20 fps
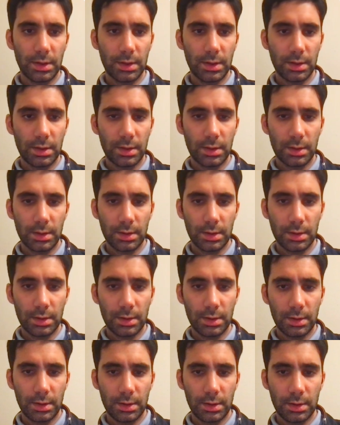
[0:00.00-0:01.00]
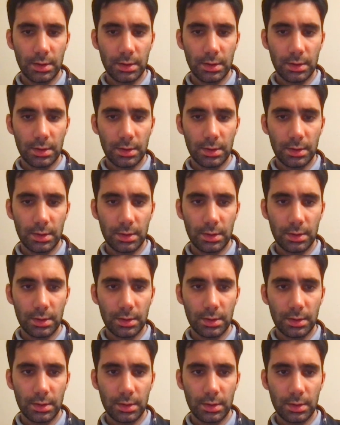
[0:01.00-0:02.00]

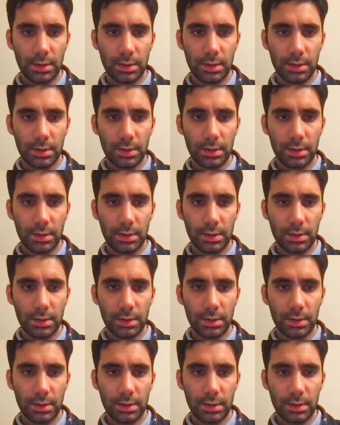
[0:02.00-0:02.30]
(no one is talking)